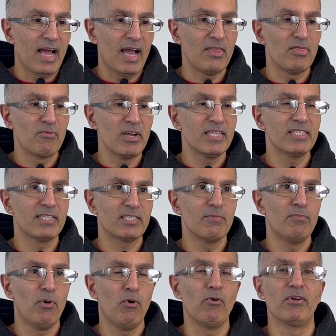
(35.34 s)
And the reason it's
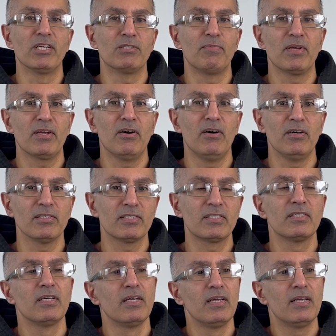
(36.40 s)
important is
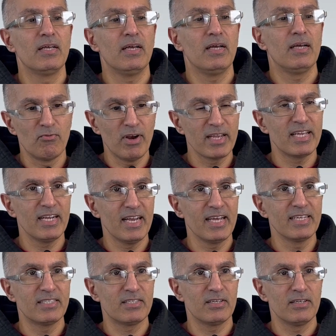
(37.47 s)
because the
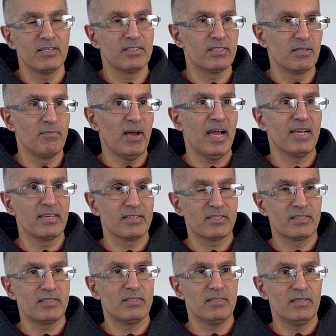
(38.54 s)
regulators, the
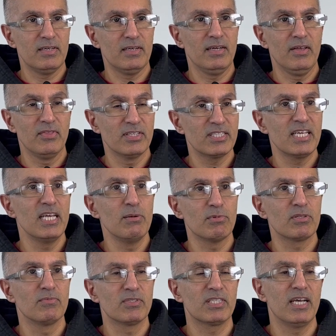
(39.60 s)
banks, and the
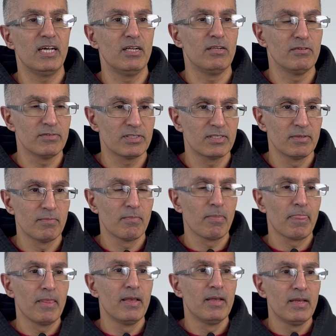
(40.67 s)
schemes themselves
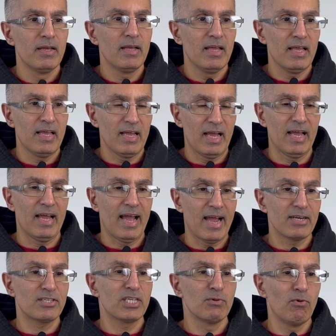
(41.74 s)

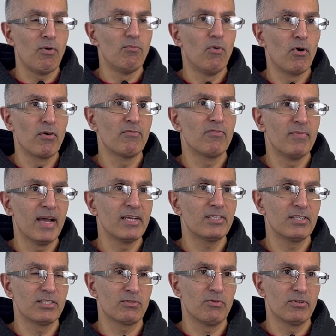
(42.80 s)
actually want more
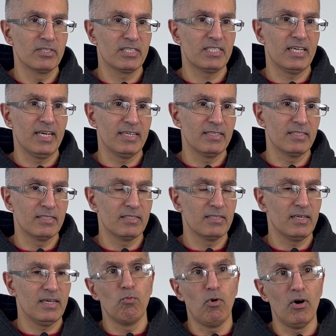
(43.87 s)
information to understand
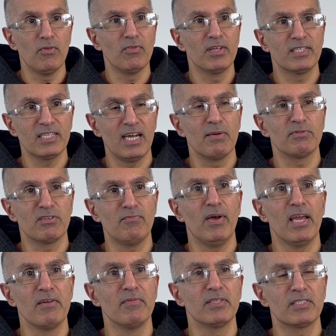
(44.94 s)
what the types of
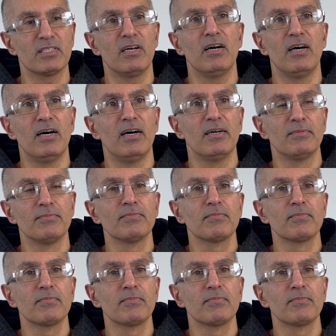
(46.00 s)
payments are.